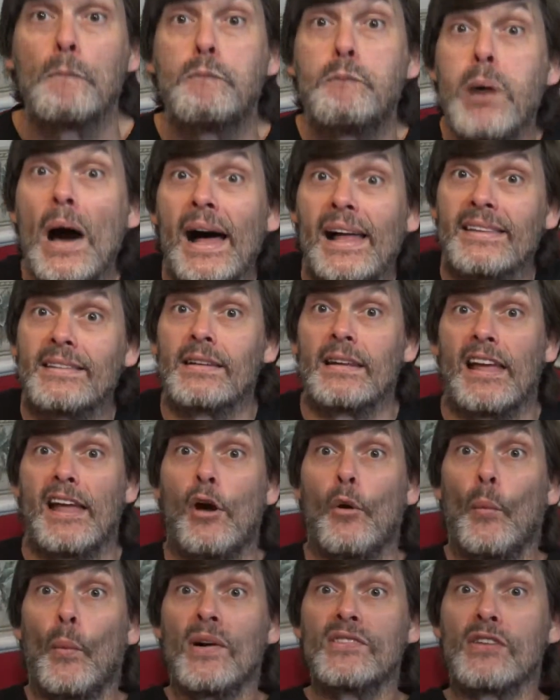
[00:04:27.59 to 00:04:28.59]
but
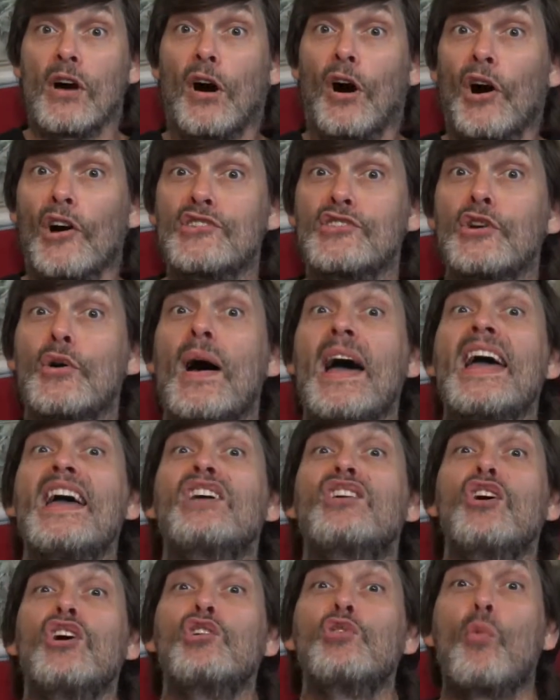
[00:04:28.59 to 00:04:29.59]
it was also
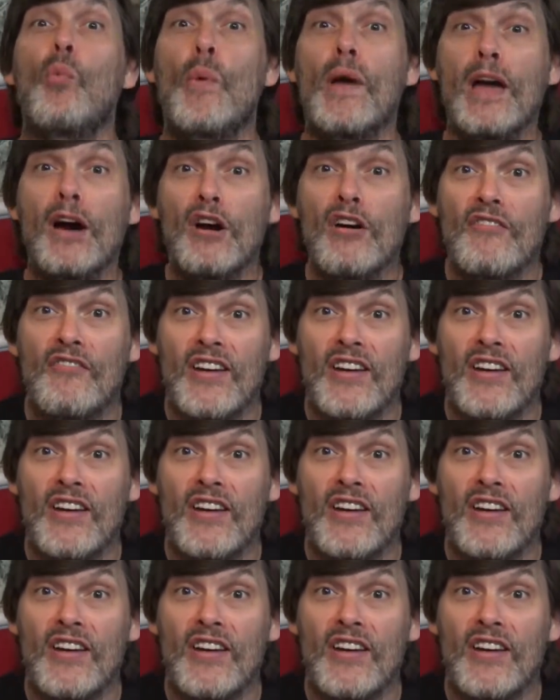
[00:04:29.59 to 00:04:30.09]
a goodwill